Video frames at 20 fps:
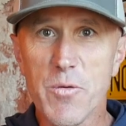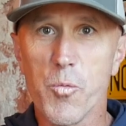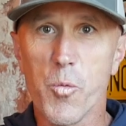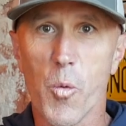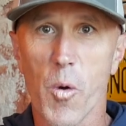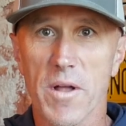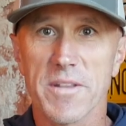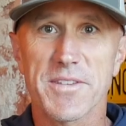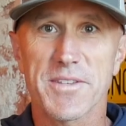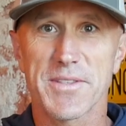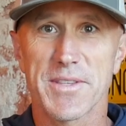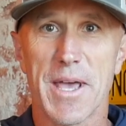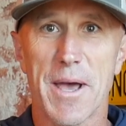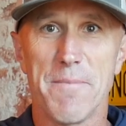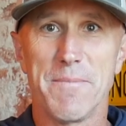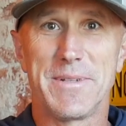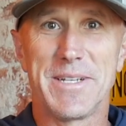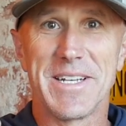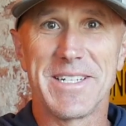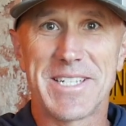wants
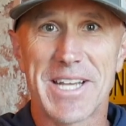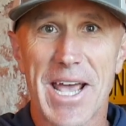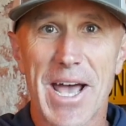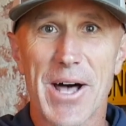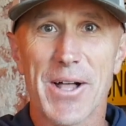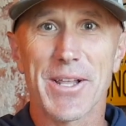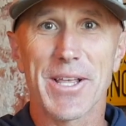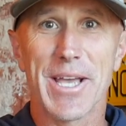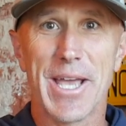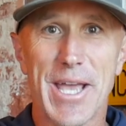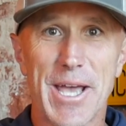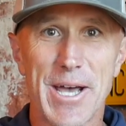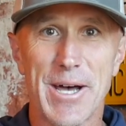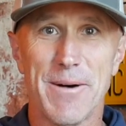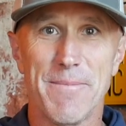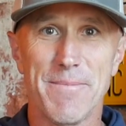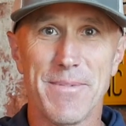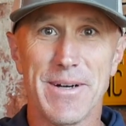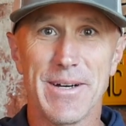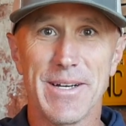them to tell
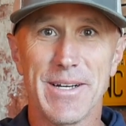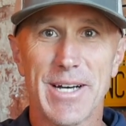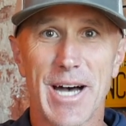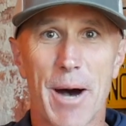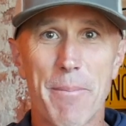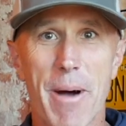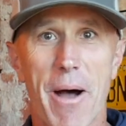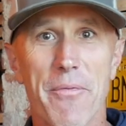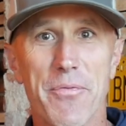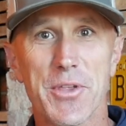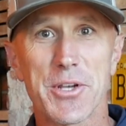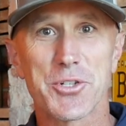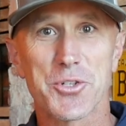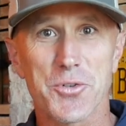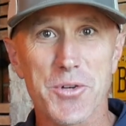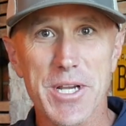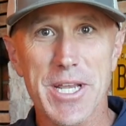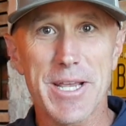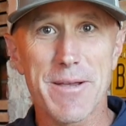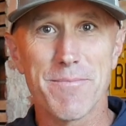him about the
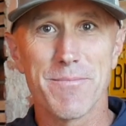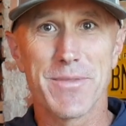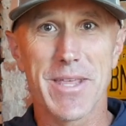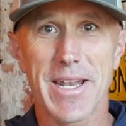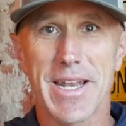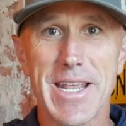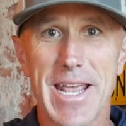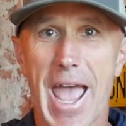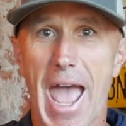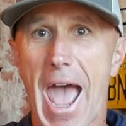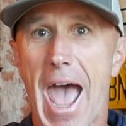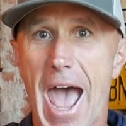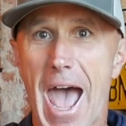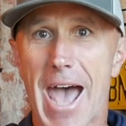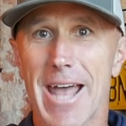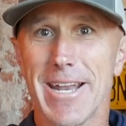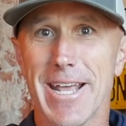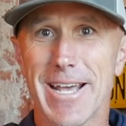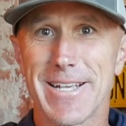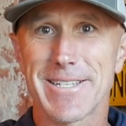dream that he
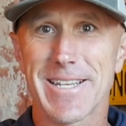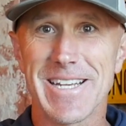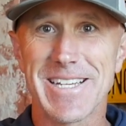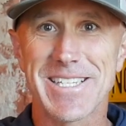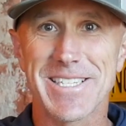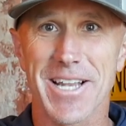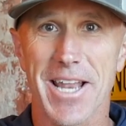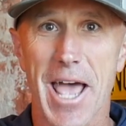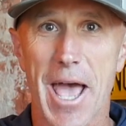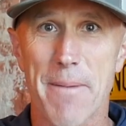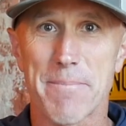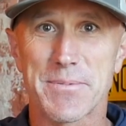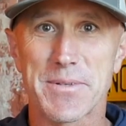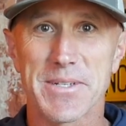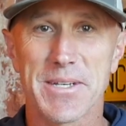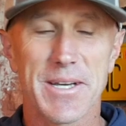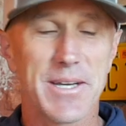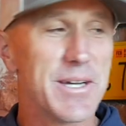had as he slept,